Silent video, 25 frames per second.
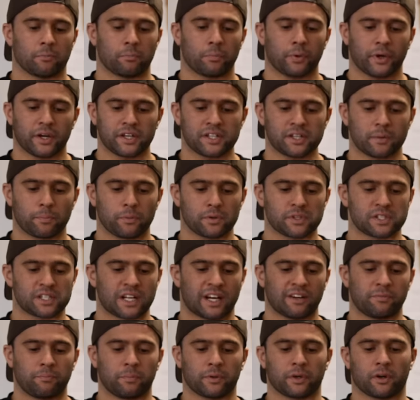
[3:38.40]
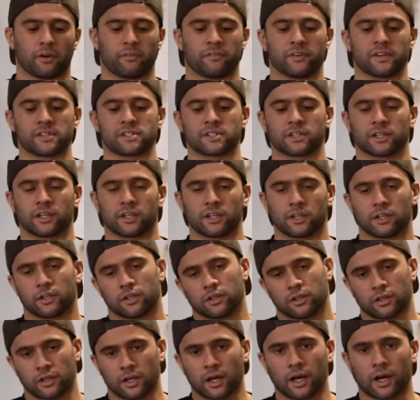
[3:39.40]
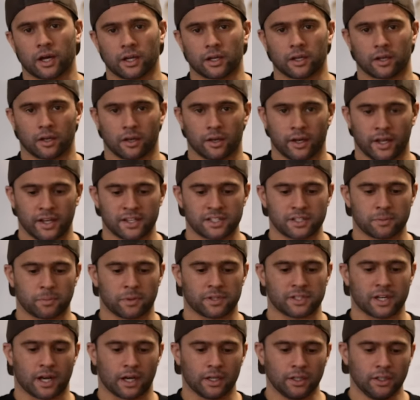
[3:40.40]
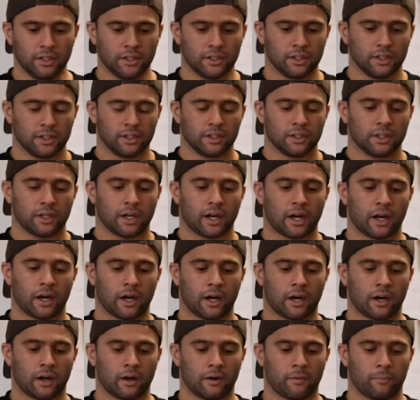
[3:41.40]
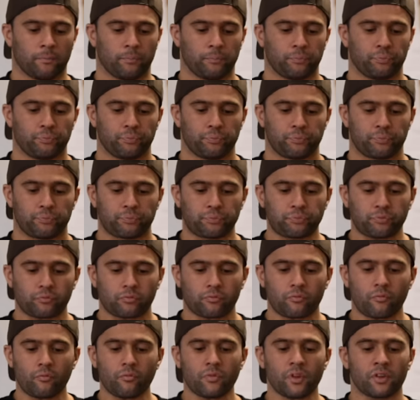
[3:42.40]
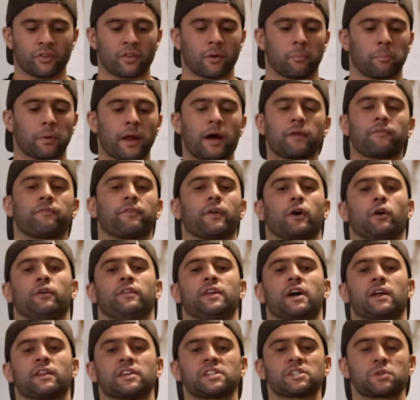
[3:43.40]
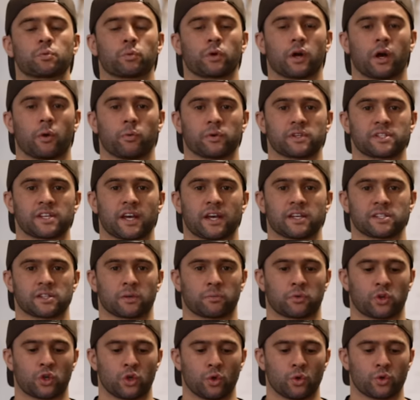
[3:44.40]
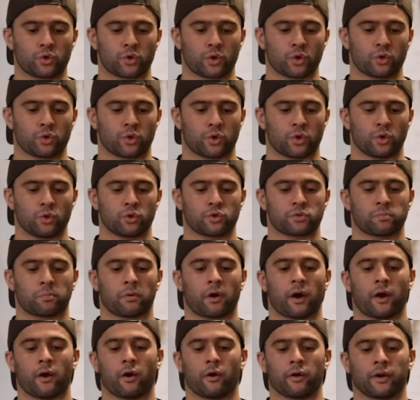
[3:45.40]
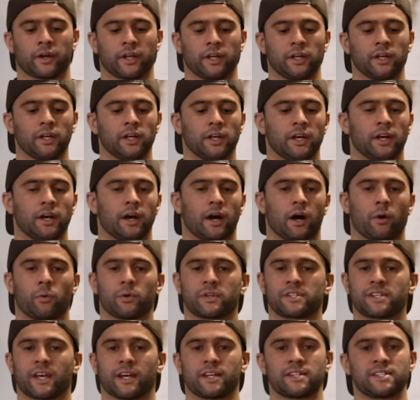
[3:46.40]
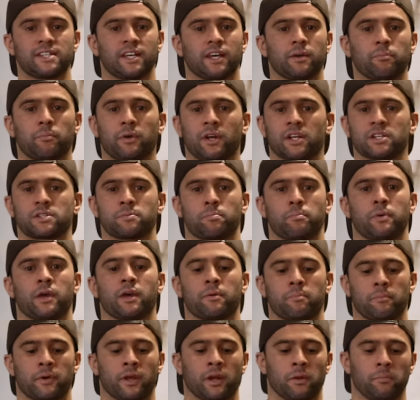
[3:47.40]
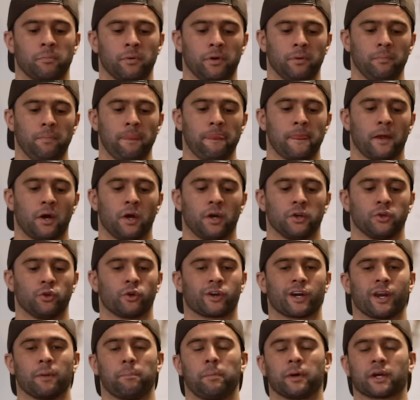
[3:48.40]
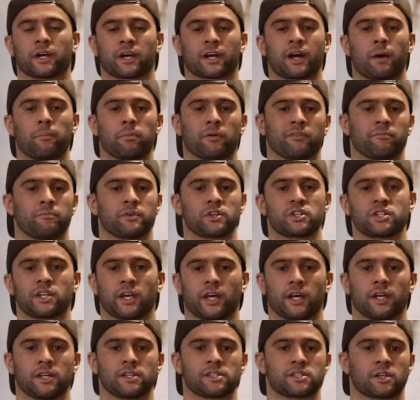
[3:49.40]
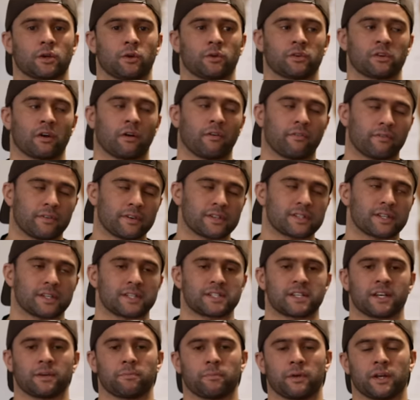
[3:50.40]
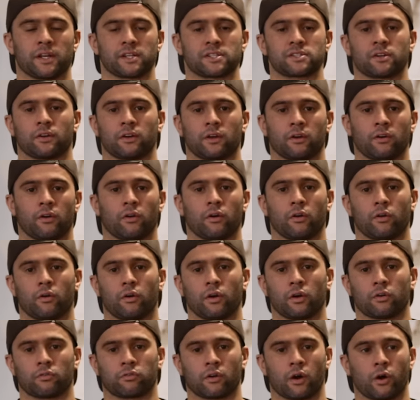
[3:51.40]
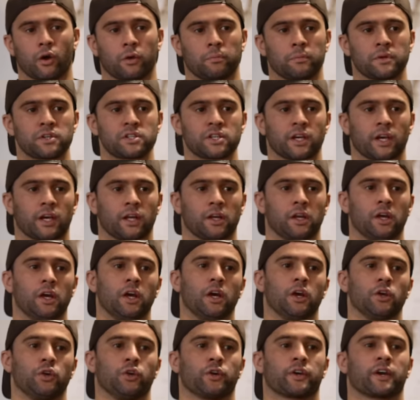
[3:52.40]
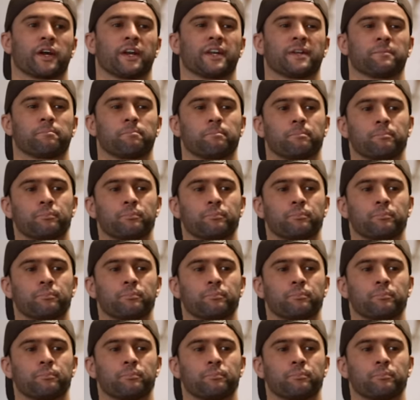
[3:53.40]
Pretty simple stuff, but obviously needs to be done. The blood flow. Now this is where I would say is a huge, huge, huge priority. I would say 10 minutes bare minimum. You're going to pick a couple of machines, so obviously 10 minutes on a rowing machine, you're going to